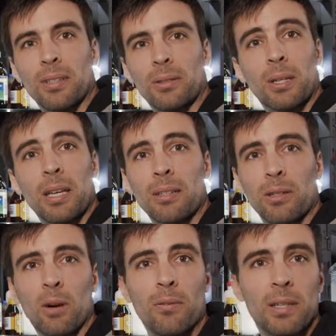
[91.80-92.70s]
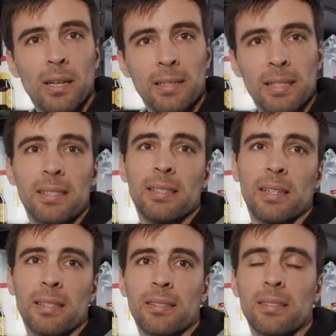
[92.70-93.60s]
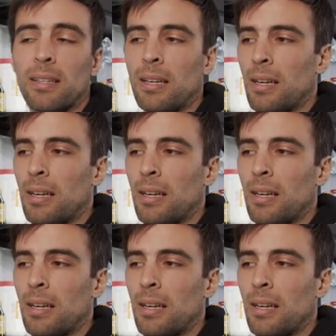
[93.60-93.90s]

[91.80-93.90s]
looking into COVID-19 tests.